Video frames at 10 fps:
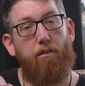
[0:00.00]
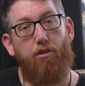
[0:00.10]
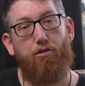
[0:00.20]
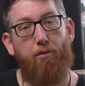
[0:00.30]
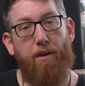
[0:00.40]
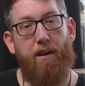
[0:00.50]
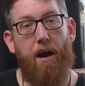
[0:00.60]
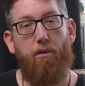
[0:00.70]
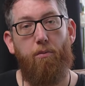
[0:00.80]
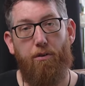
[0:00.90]
the screen
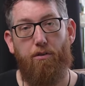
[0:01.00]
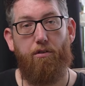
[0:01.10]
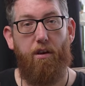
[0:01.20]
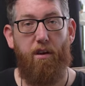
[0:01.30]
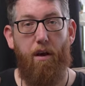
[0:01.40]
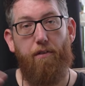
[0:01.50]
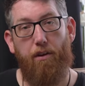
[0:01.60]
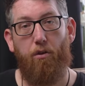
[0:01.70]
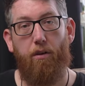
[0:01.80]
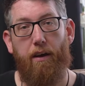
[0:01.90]
now, which is a, a
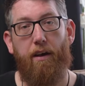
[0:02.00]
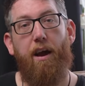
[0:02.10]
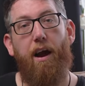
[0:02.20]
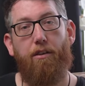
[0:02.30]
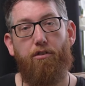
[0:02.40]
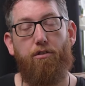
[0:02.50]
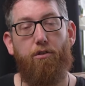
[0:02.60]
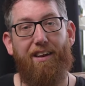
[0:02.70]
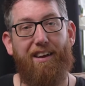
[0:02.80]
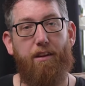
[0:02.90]
video link, and there's
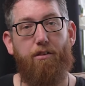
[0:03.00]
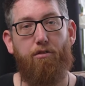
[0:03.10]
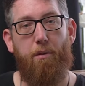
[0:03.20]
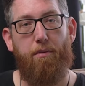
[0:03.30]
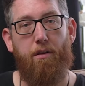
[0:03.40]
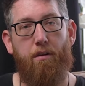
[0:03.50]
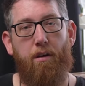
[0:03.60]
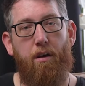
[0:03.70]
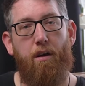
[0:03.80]
also a link in description.